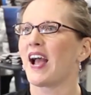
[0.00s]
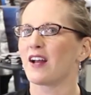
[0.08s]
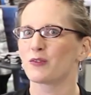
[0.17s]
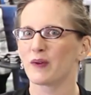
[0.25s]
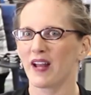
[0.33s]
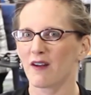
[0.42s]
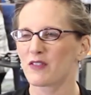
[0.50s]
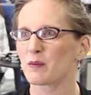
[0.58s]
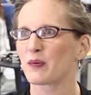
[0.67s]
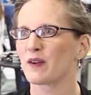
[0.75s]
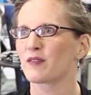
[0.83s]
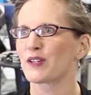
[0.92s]
And we have the
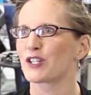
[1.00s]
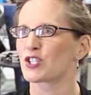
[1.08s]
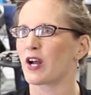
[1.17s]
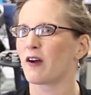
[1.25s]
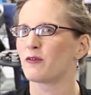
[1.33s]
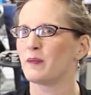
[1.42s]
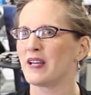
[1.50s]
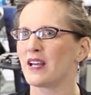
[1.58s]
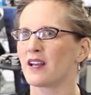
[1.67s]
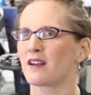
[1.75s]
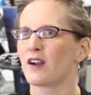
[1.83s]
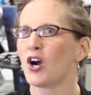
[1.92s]
privilege of
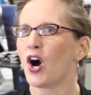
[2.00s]
being